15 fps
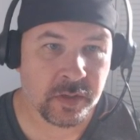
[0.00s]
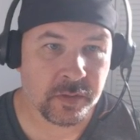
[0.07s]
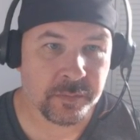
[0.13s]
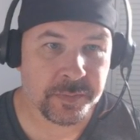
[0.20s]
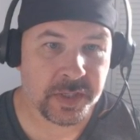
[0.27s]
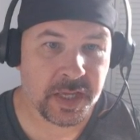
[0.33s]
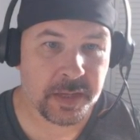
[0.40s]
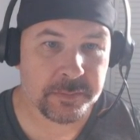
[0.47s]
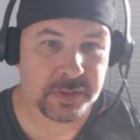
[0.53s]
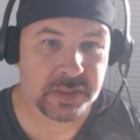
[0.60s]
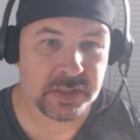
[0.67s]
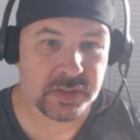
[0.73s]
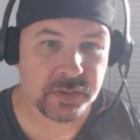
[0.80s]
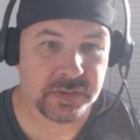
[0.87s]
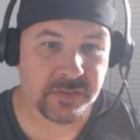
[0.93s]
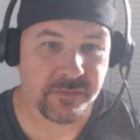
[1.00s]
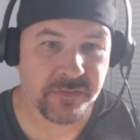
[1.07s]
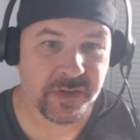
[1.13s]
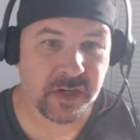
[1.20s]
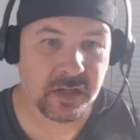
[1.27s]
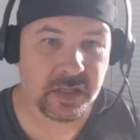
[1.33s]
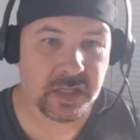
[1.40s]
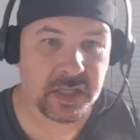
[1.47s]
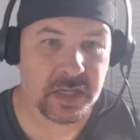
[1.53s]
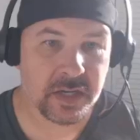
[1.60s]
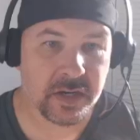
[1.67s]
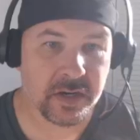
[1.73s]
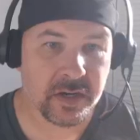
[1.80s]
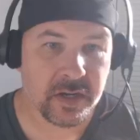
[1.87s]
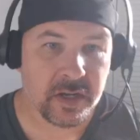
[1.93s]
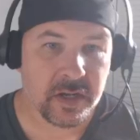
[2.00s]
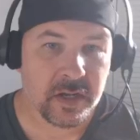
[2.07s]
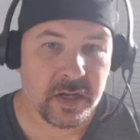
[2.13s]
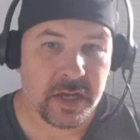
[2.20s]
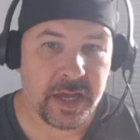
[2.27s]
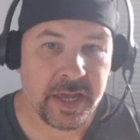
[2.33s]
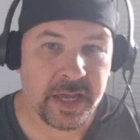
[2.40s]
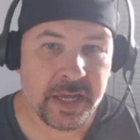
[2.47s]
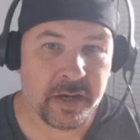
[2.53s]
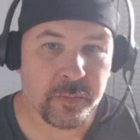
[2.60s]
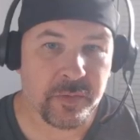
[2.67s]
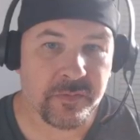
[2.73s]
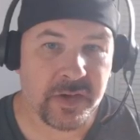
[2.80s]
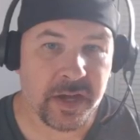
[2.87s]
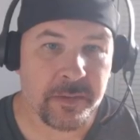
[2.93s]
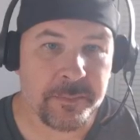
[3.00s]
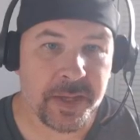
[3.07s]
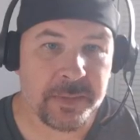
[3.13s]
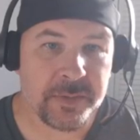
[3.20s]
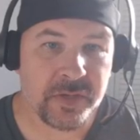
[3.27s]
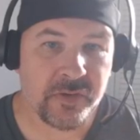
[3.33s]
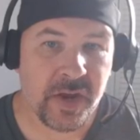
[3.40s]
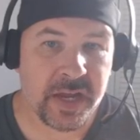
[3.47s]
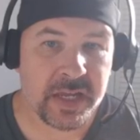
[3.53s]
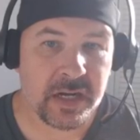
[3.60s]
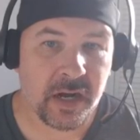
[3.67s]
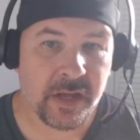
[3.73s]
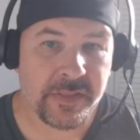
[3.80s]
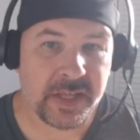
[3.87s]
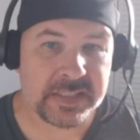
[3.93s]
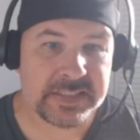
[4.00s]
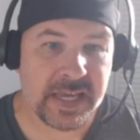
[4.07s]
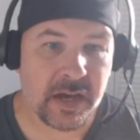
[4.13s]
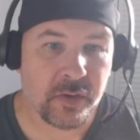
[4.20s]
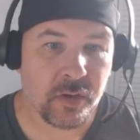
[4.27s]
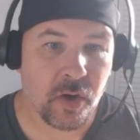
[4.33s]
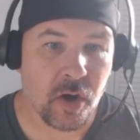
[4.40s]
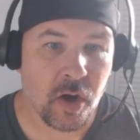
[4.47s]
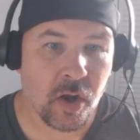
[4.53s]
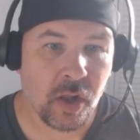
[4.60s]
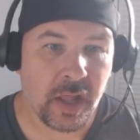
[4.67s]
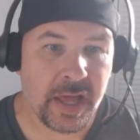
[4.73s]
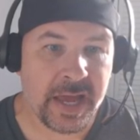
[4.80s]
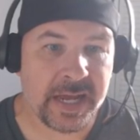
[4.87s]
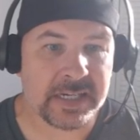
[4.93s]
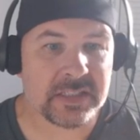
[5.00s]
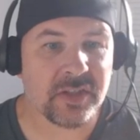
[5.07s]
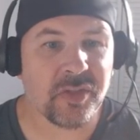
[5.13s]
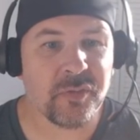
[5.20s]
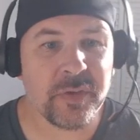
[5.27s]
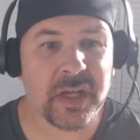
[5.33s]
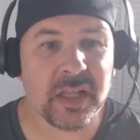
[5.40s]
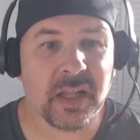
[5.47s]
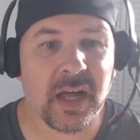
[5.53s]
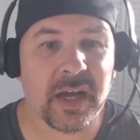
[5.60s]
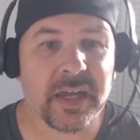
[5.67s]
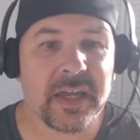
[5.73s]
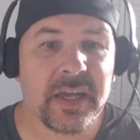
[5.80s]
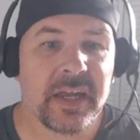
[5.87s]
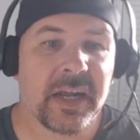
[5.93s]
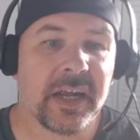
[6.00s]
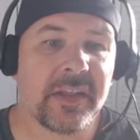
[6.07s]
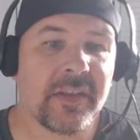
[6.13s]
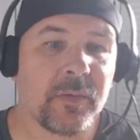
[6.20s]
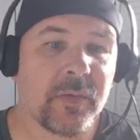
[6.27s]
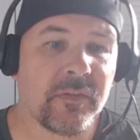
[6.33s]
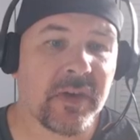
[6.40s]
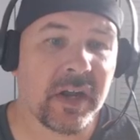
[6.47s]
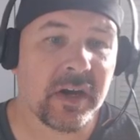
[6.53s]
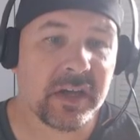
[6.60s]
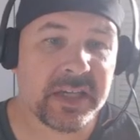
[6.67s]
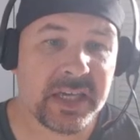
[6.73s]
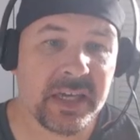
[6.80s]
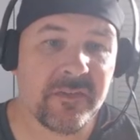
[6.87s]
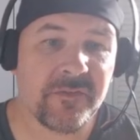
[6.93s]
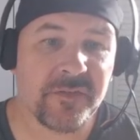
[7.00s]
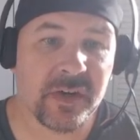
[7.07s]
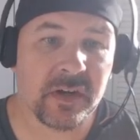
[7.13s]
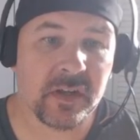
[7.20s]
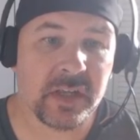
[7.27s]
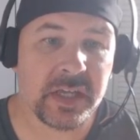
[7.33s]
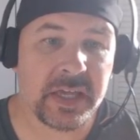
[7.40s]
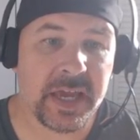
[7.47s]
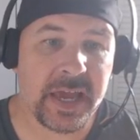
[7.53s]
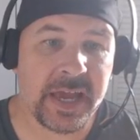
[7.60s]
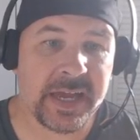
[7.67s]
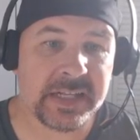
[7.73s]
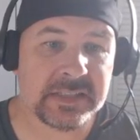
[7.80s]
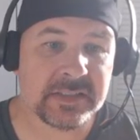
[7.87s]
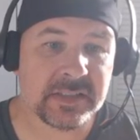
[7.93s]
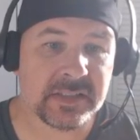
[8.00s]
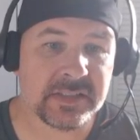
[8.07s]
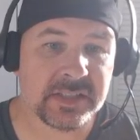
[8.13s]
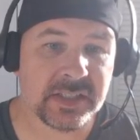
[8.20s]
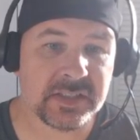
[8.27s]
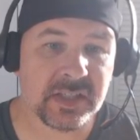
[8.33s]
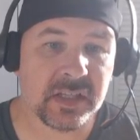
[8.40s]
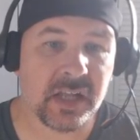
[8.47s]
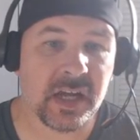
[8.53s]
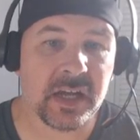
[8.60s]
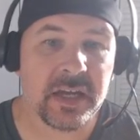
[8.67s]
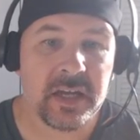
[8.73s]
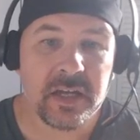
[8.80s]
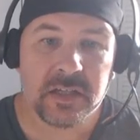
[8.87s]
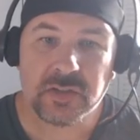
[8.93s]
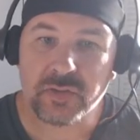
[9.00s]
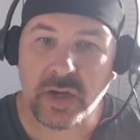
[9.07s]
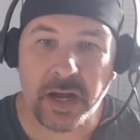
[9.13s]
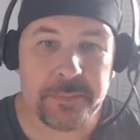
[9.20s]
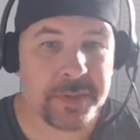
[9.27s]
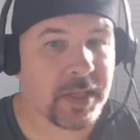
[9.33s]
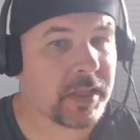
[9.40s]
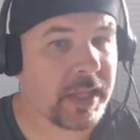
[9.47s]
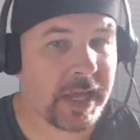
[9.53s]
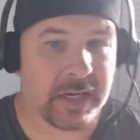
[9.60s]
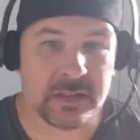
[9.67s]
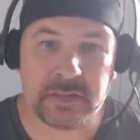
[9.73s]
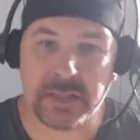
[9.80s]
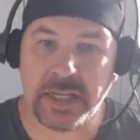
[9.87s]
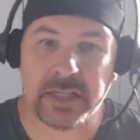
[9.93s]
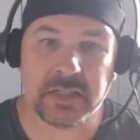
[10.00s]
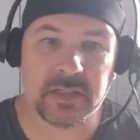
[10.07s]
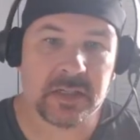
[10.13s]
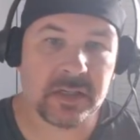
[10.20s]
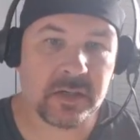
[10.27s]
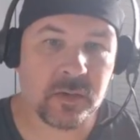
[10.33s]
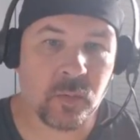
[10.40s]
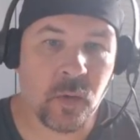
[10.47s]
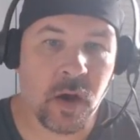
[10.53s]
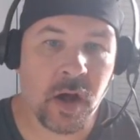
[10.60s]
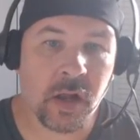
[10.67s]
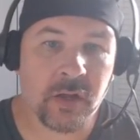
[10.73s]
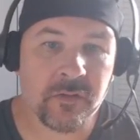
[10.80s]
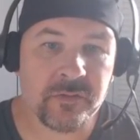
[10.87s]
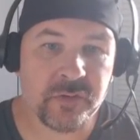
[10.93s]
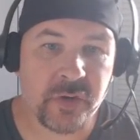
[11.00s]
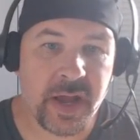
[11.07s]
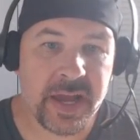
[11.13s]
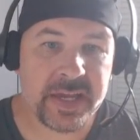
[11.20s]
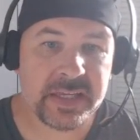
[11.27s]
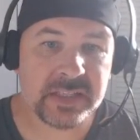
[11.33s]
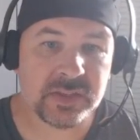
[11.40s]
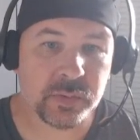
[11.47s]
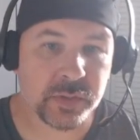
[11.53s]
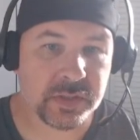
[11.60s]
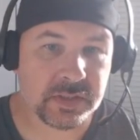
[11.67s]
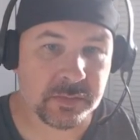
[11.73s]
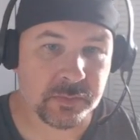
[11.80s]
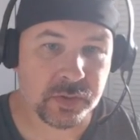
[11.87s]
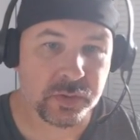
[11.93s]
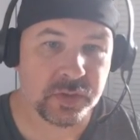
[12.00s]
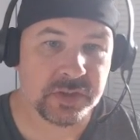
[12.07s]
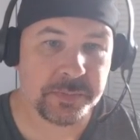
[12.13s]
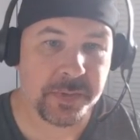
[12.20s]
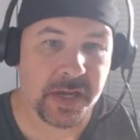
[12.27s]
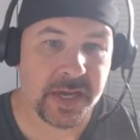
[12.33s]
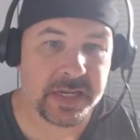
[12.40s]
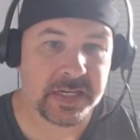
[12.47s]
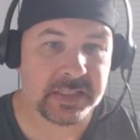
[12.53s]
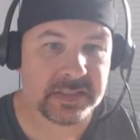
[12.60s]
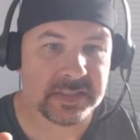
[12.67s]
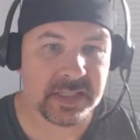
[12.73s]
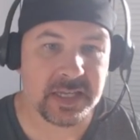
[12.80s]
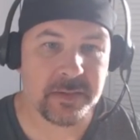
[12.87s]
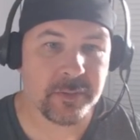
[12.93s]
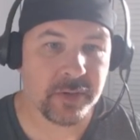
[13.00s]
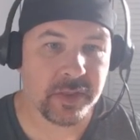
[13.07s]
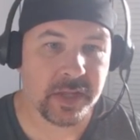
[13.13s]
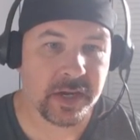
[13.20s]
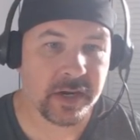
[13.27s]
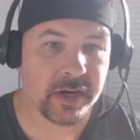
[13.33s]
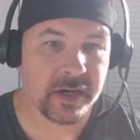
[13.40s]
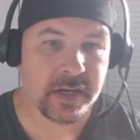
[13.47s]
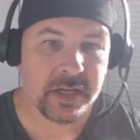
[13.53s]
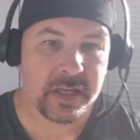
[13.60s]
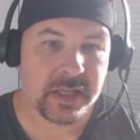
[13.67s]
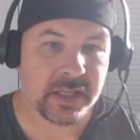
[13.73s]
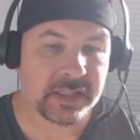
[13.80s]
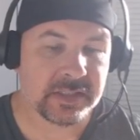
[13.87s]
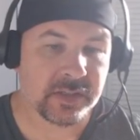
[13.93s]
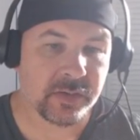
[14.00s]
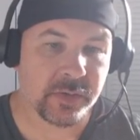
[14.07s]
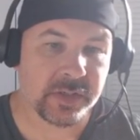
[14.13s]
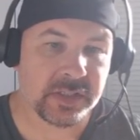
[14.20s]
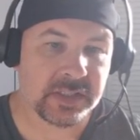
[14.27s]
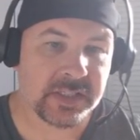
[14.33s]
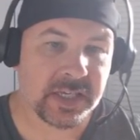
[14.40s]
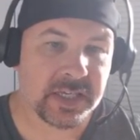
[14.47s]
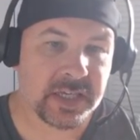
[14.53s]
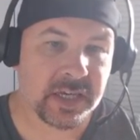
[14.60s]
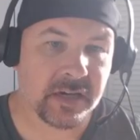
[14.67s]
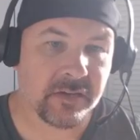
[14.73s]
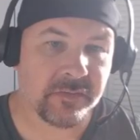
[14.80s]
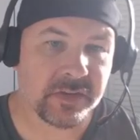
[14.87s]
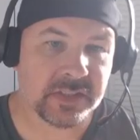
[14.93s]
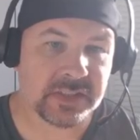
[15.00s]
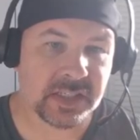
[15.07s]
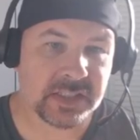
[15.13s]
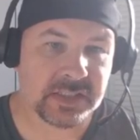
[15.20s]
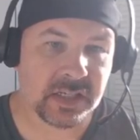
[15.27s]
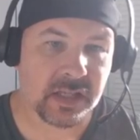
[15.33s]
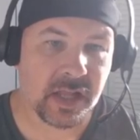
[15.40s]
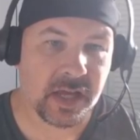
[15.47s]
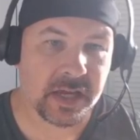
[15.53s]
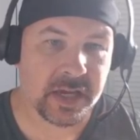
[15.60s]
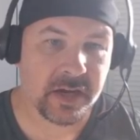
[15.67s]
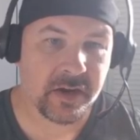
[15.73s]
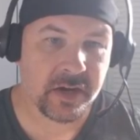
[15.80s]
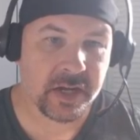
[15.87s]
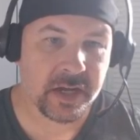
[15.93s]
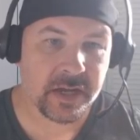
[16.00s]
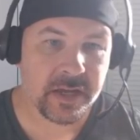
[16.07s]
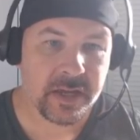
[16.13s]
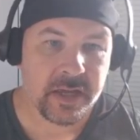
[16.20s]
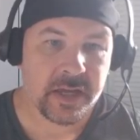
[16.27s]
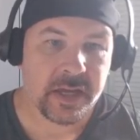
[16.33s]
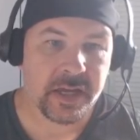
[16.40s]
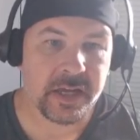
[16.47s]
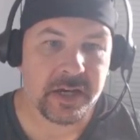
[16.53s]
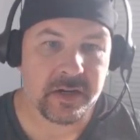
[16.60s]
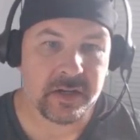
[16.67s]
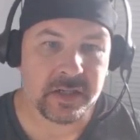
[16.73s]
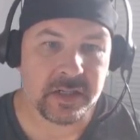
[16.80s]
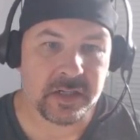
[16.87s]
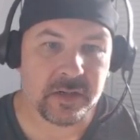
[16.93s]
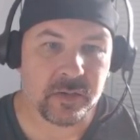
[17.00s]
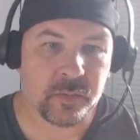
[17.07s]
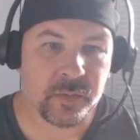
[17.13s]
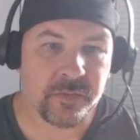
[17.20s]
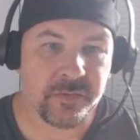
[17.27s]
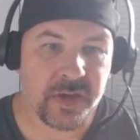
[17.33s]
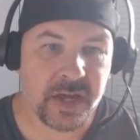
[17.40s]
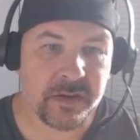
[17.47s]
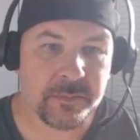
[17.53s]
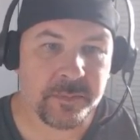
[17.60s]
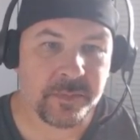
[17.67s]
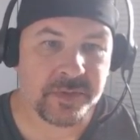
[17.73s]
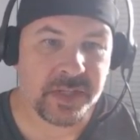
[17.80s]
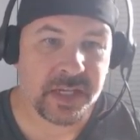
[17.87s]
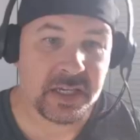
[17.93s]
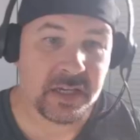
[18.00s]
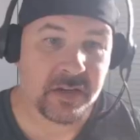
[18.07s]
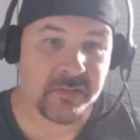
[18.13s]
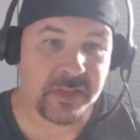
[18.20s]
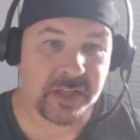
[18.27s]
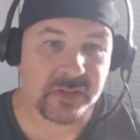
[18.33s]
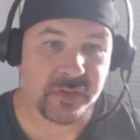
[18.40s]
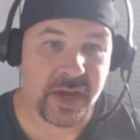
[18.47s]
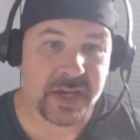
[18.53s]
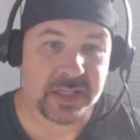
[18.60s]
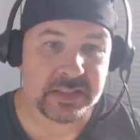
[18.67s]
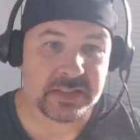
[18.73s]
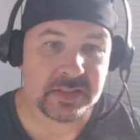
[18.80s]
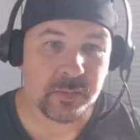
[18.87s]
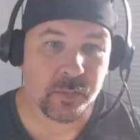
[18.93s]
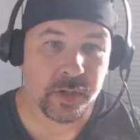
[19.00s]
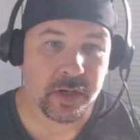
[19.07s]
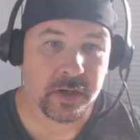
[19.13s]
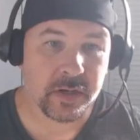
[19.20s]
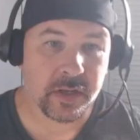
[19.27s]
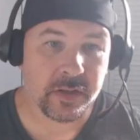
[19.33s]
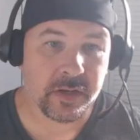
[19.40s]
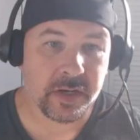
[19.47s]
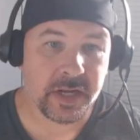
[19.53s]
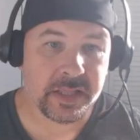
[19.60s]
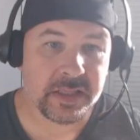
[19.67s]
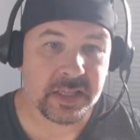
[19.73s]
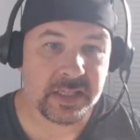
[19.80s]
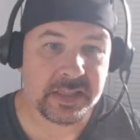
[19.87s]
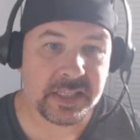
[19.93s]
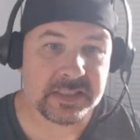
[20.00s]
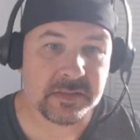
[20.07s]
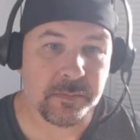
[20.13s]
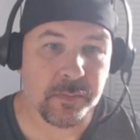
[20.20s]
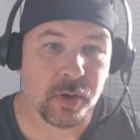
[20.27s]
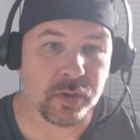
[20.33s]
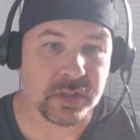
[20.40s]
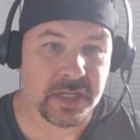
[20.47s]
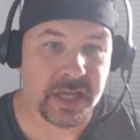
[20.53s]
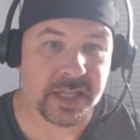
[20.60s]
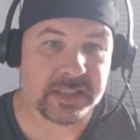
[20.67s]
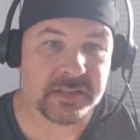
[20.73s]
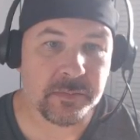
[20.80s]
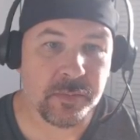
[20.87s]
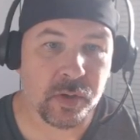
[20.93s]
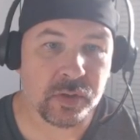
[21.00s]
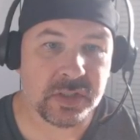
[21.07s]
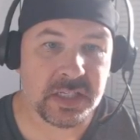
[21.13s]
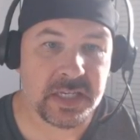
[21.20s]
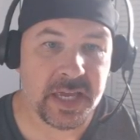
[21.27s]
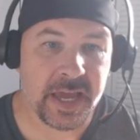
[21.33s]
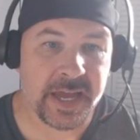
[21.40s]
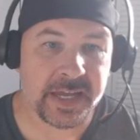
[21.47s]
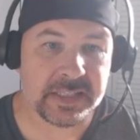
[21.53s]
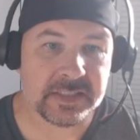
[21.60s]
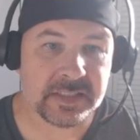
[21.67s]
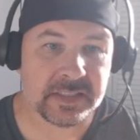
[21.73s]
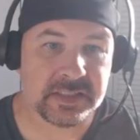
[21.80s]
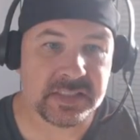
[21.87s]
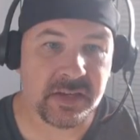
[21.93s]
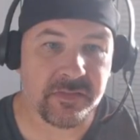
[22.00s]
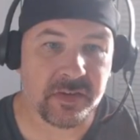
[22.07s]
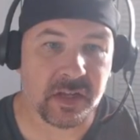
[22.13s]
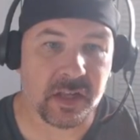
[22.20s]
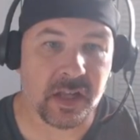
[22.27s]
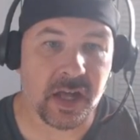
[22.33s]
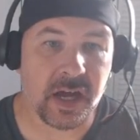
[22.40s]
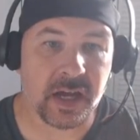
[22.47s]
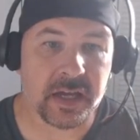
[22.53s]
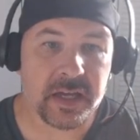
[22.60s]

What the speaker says: being able to do some funneling here. And we've got a baby dragon on that town hall at 3 o'clock, and then we've got our king funneling at 6 o'clock, dropping that wall of dragons with some loons behind it, slammer there, that's going to take care of the 6 o'clock area, and we've got to take care of that dragon some way or another, and I think that's a multi, yeah, that's a multi at 7 o'clock,